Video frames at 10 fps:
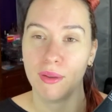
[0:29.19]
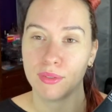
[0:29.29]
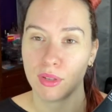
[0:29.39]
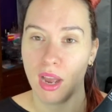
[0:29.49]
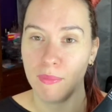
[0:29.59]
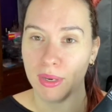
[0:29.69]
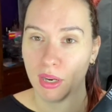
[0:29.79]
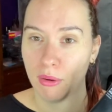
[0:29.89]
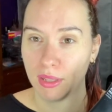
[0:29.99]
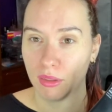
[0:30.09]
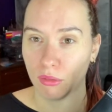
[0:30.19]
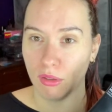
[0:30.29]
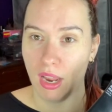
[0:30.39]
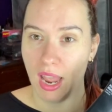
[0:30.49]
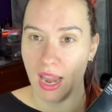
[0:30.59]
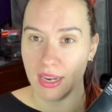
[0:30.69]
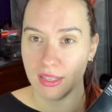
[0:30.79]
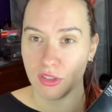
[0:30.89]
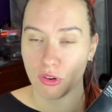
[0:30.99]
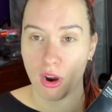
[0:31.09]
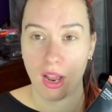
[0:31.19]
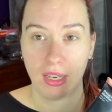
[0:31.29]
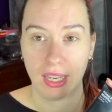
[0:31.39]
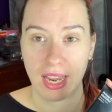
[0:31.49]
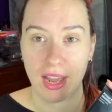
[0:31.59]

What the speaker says: So I've been going through and trialing